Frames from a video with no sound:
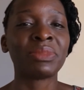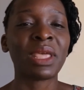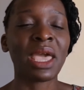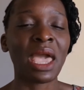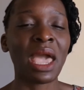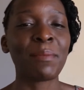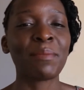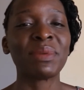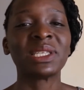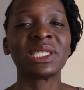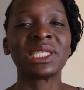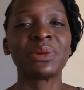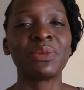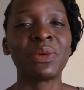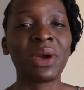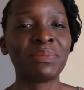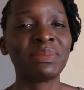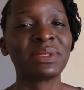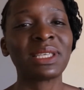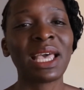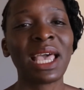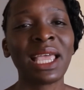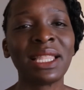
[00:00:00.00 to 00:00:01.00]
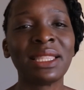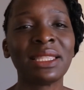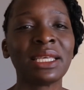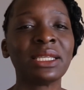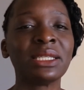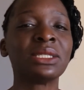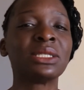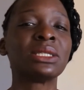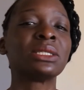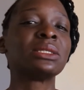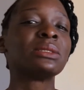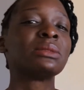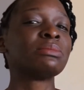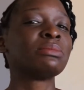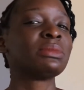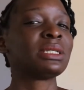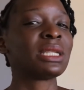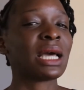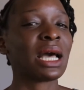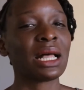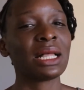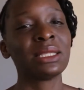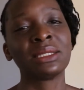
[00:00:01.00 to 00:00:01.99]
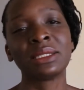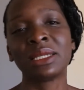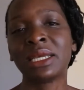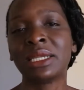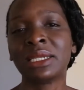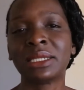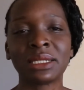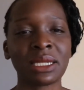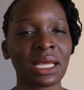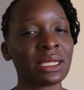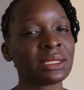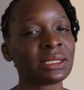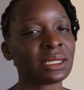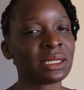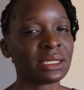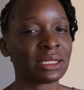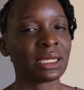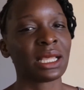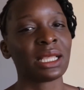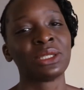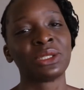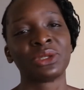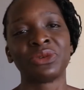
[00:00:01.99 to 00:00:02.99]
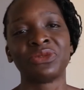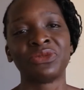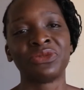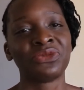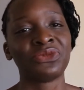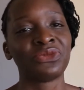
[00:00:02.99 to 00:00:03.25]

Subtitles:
Embassy website, there's tons and tons and tons of